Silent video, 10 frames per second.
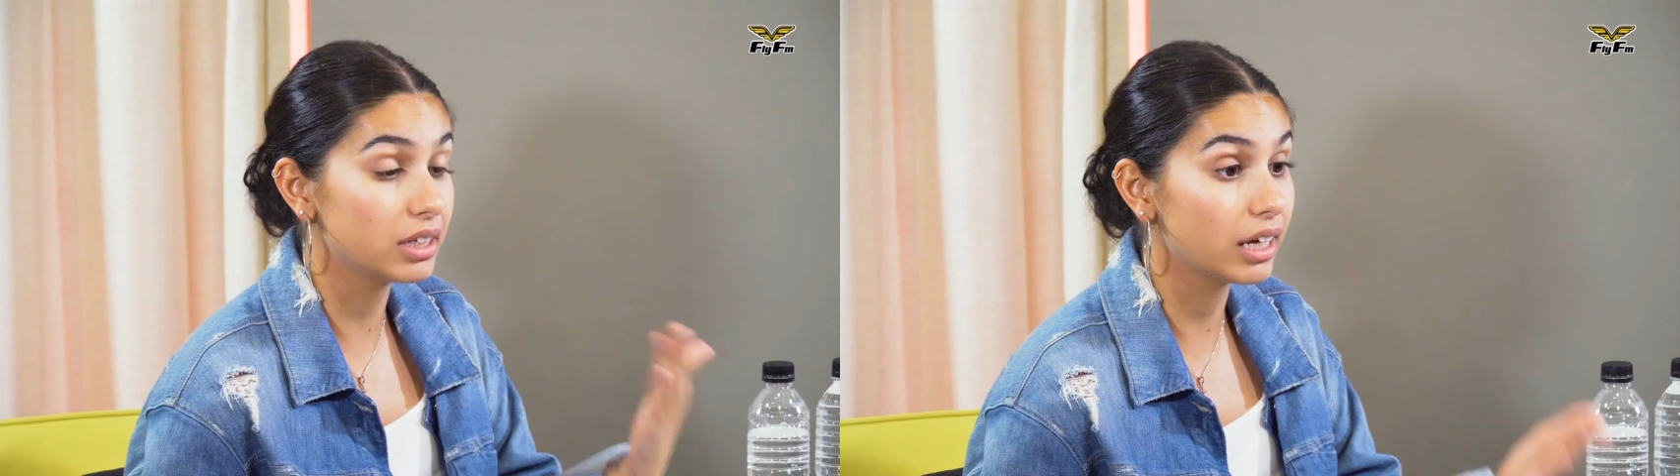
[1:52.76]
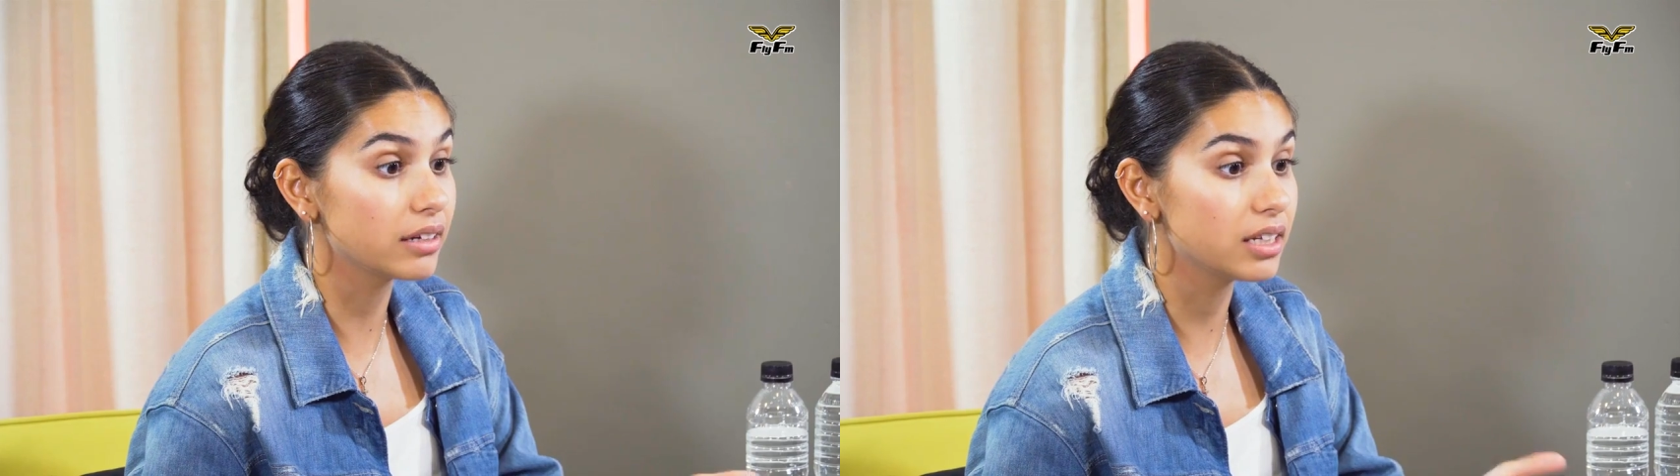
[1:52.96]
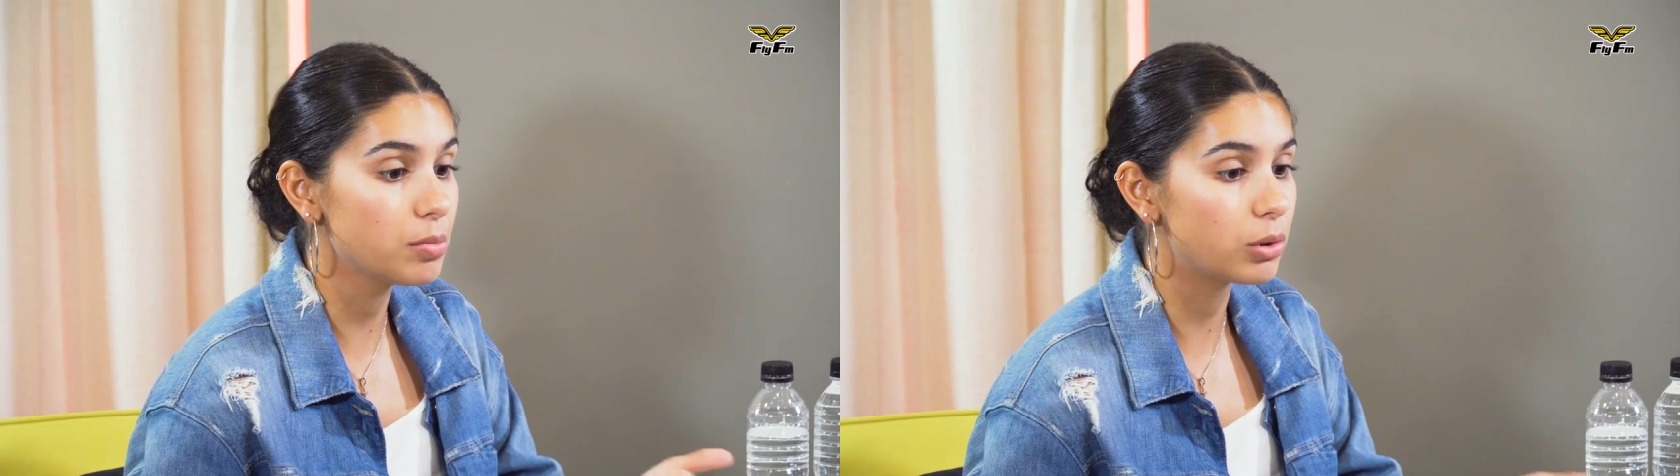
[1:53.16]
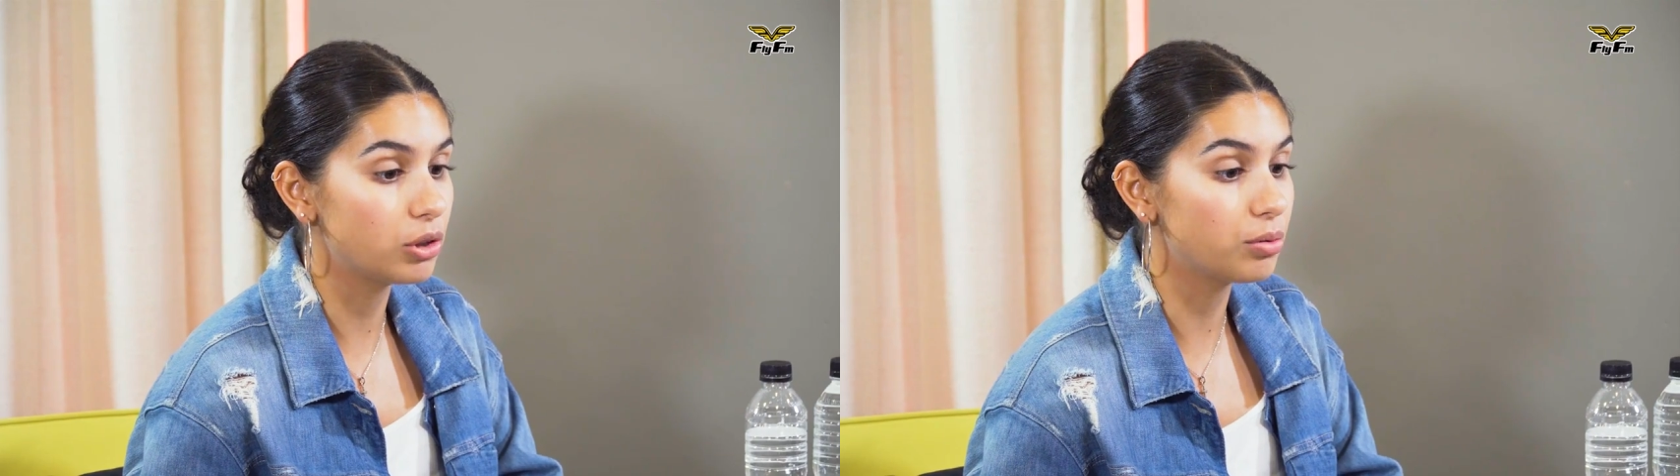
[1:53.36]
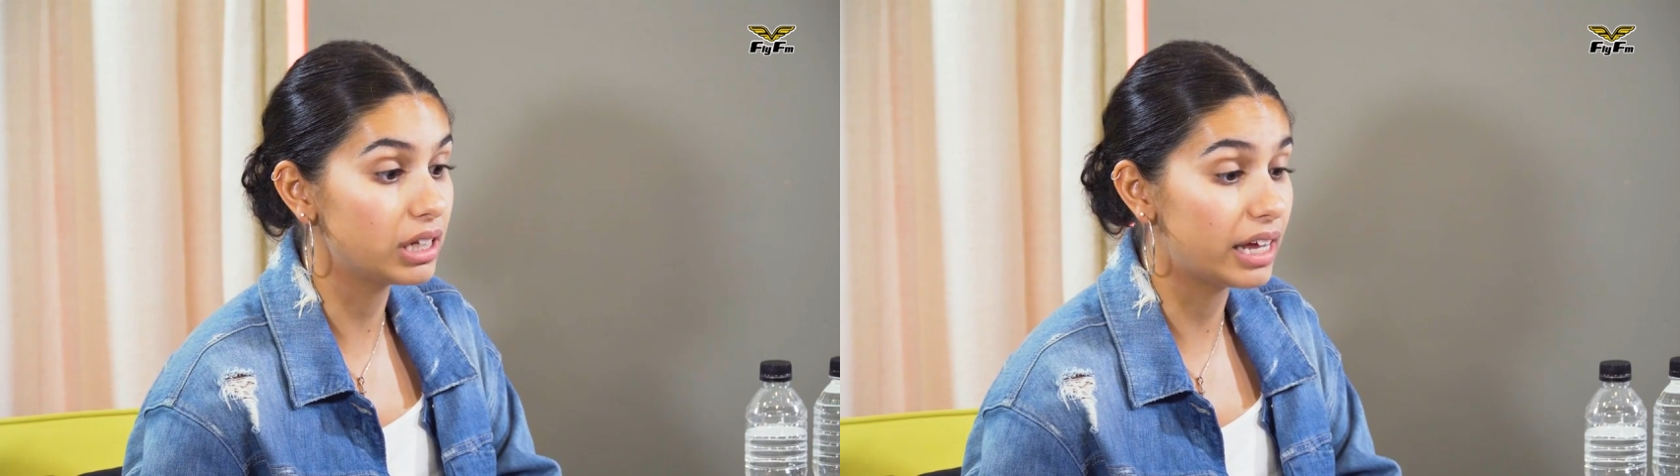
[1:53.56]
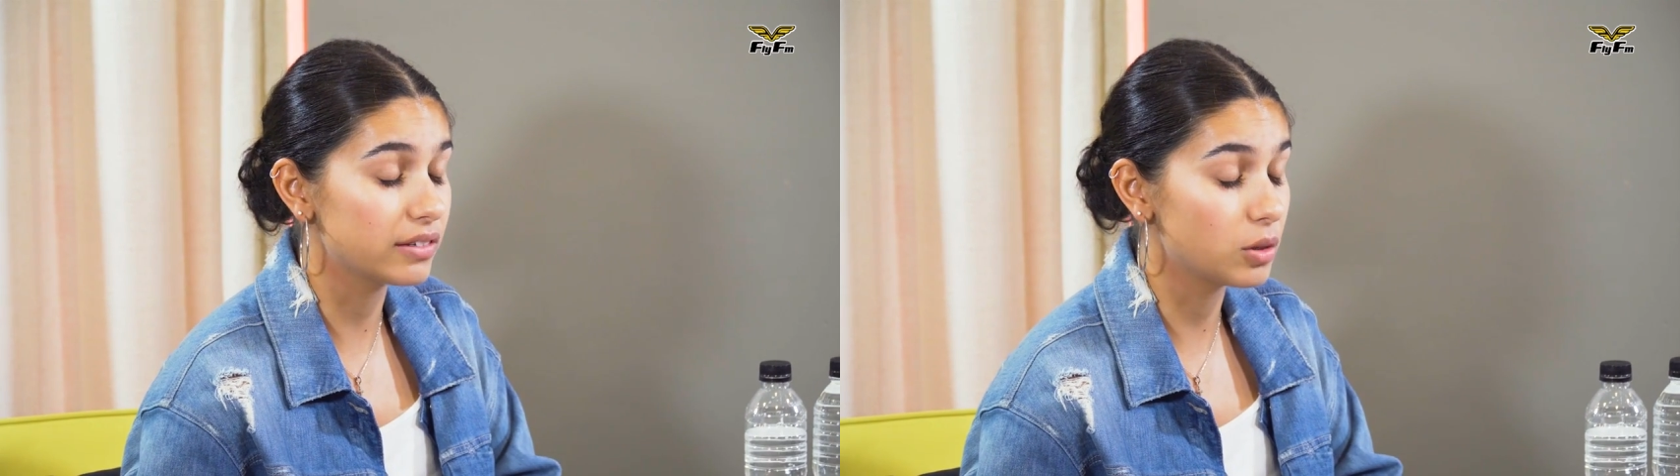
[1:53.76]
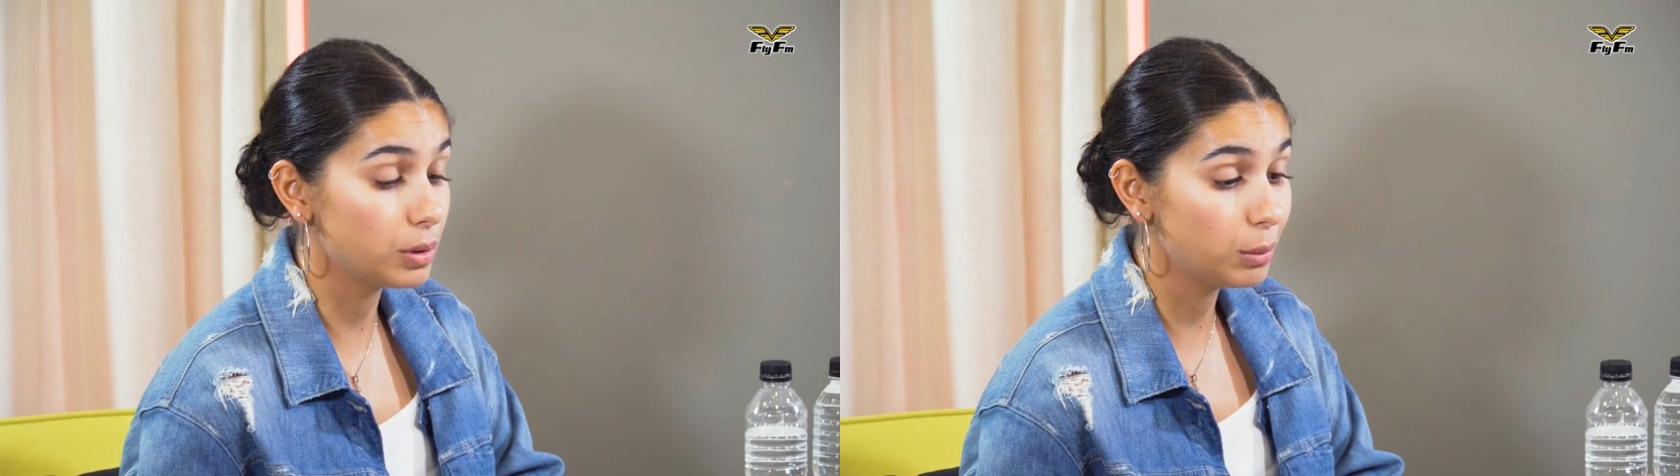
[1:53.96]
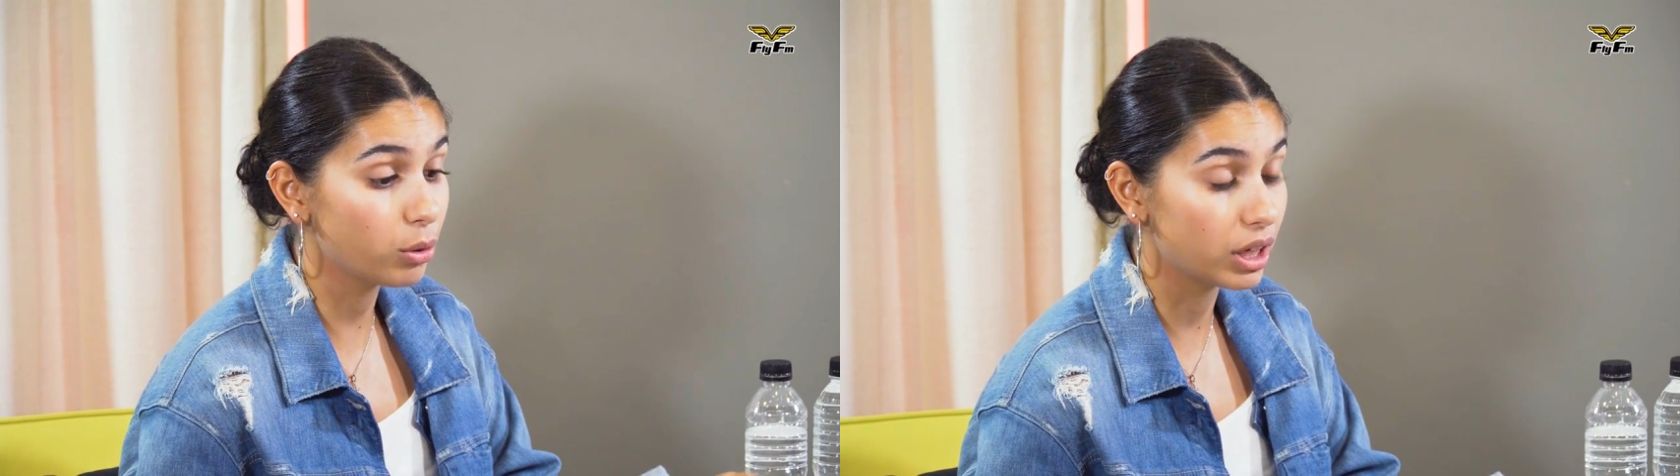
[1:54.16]
digging deeper, you realize the
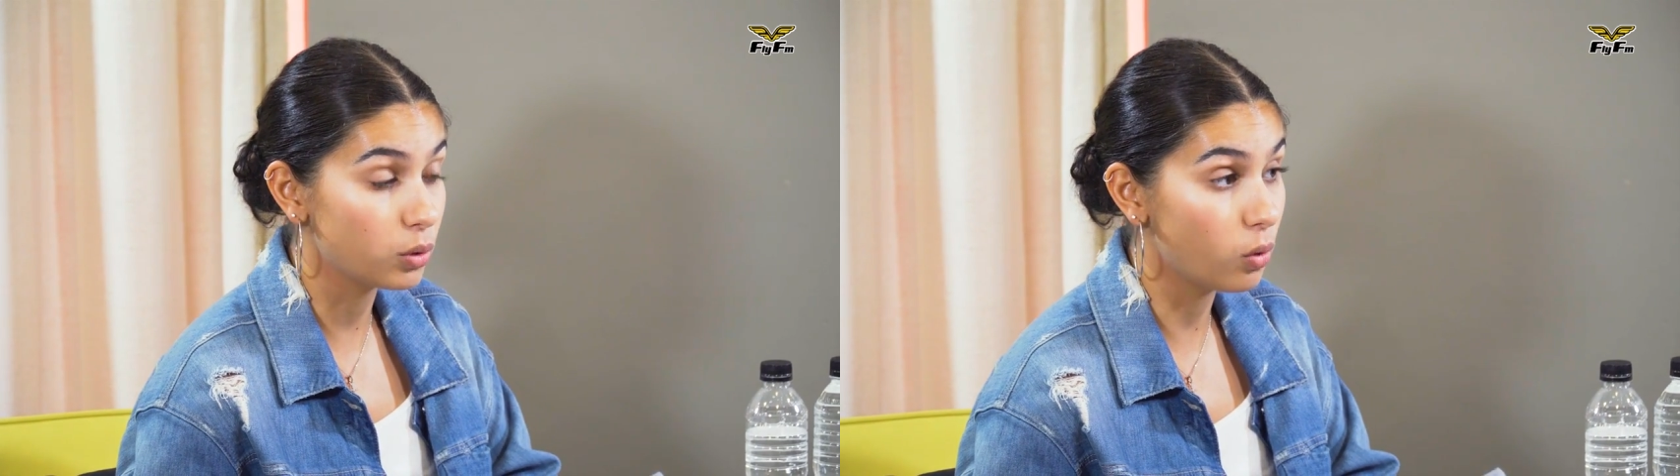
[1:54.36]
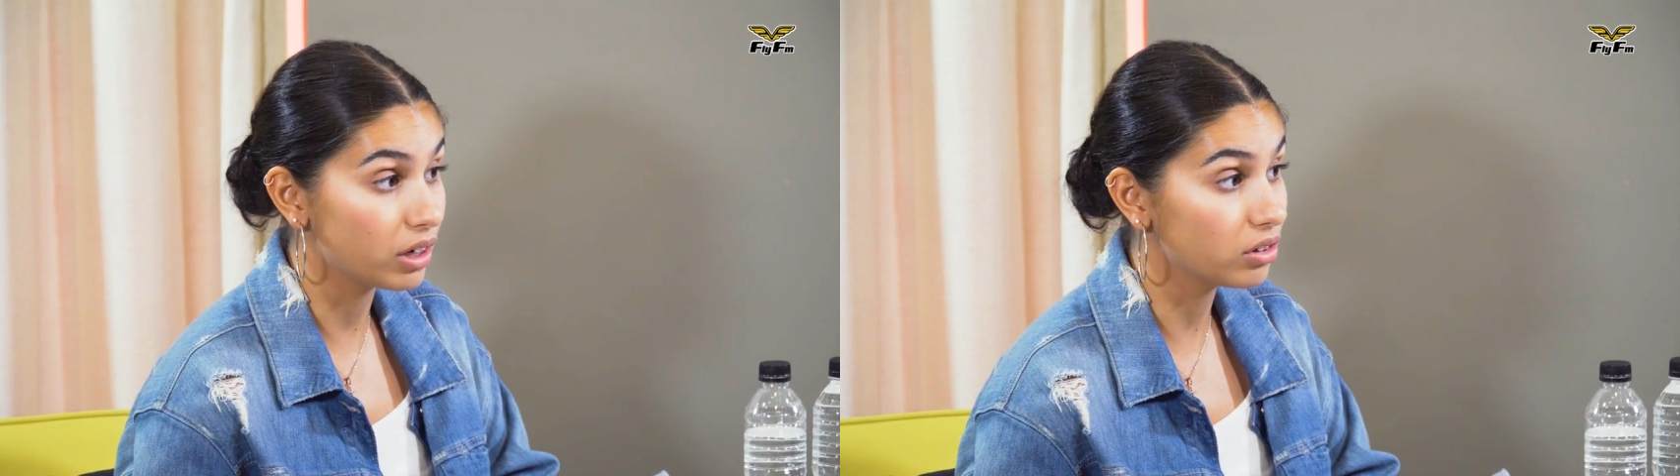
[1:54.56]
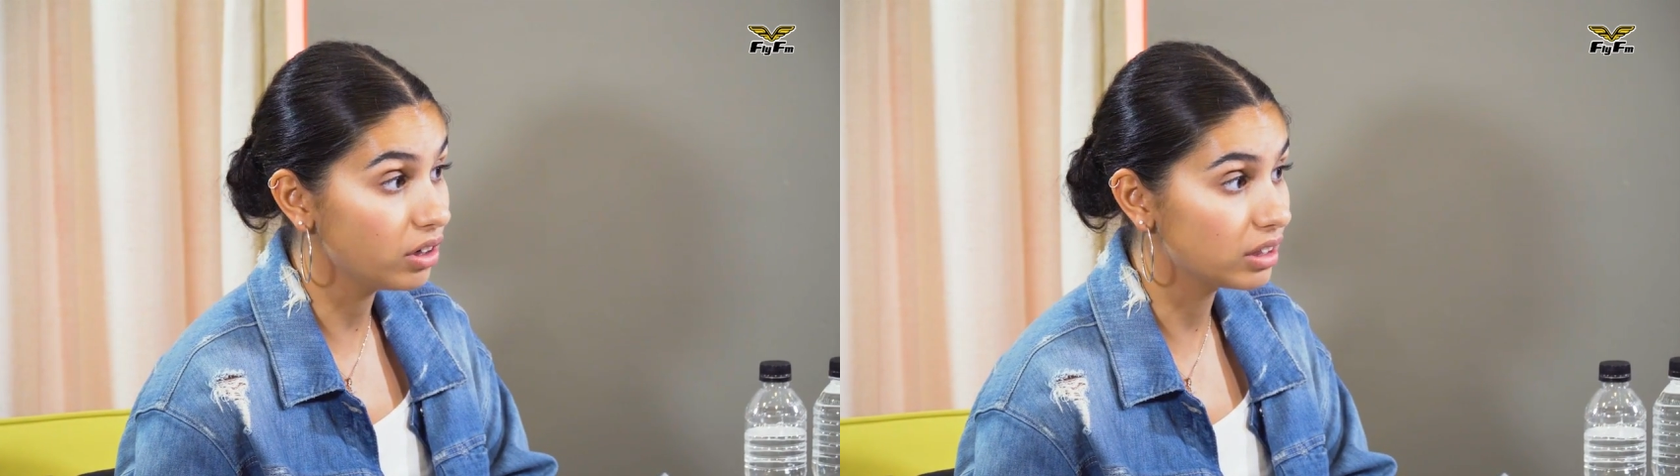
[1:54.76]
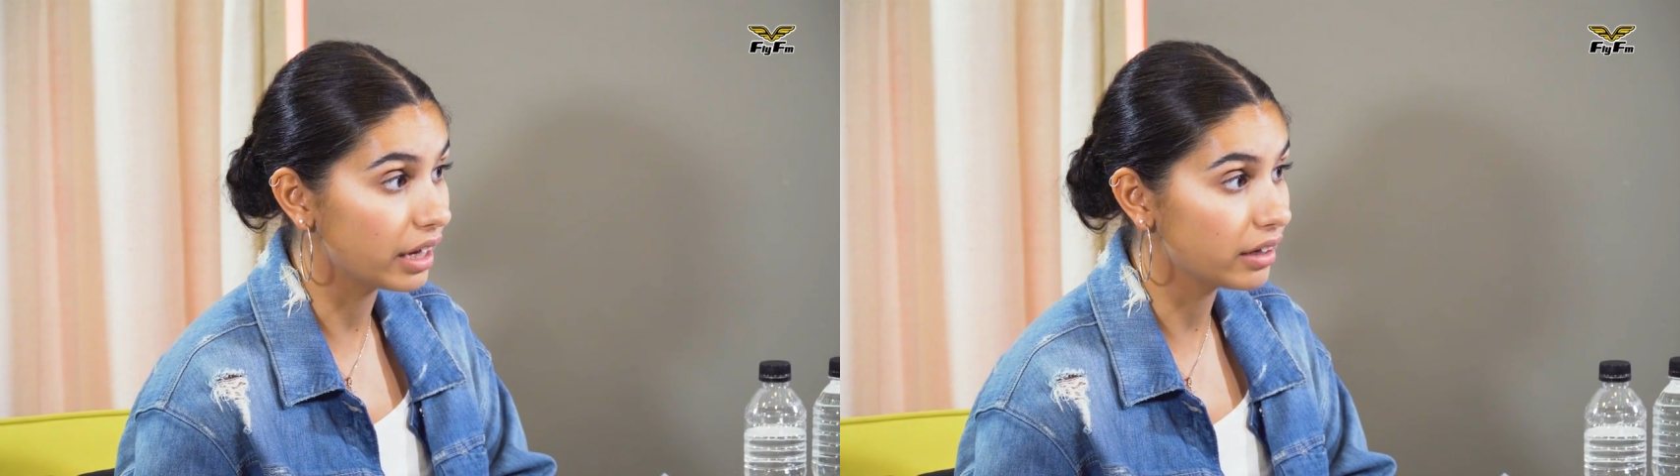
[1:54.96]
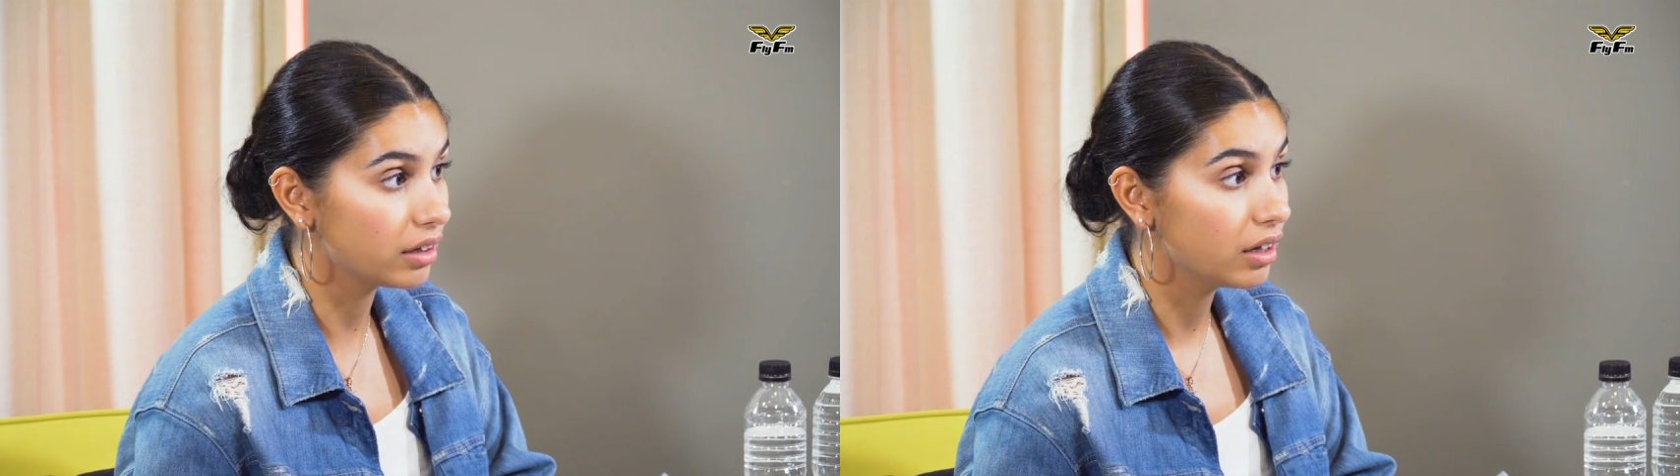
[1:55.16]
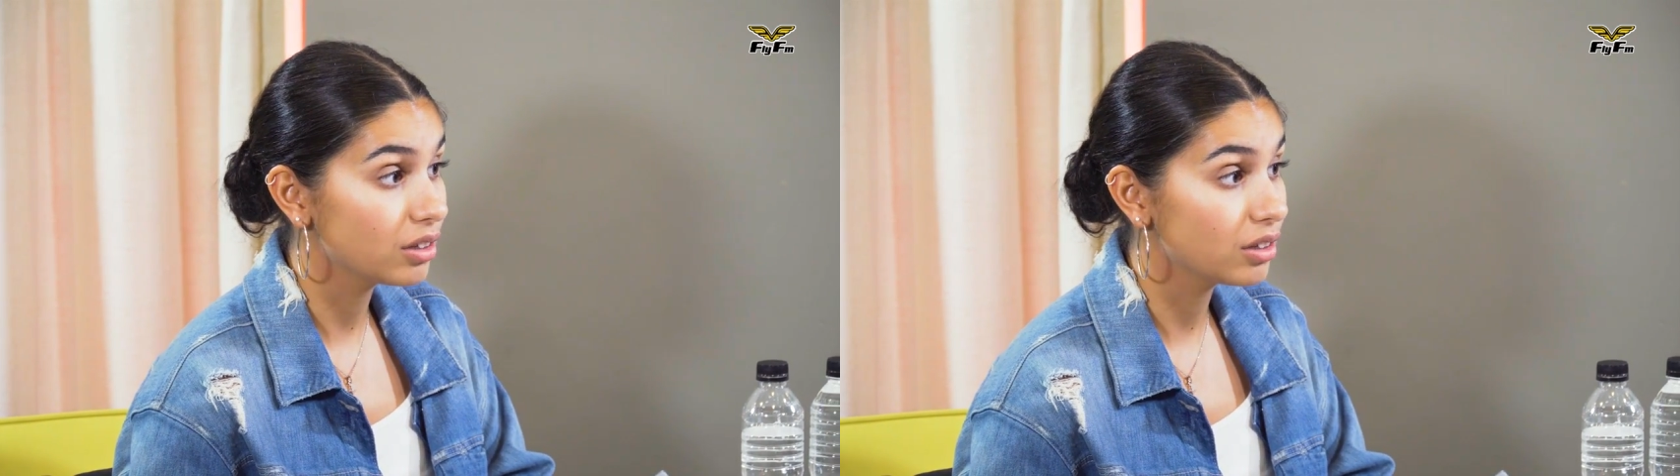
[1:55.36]
people that you want to look like